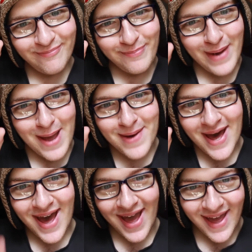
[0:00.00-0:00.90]

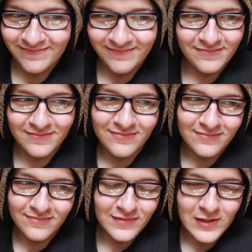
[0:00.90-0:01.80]
Bye-bye.
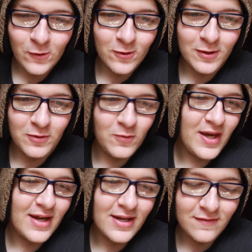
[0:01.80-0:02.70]
Horrible
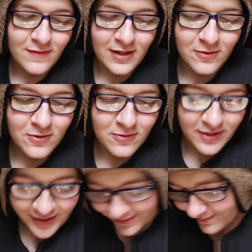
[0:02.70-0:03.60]
way to end a video,
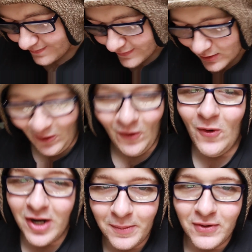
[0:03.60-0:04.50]
Corey.
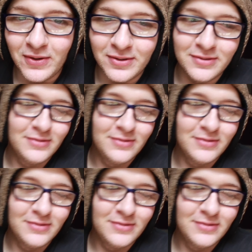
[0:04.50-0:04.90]
Horrible!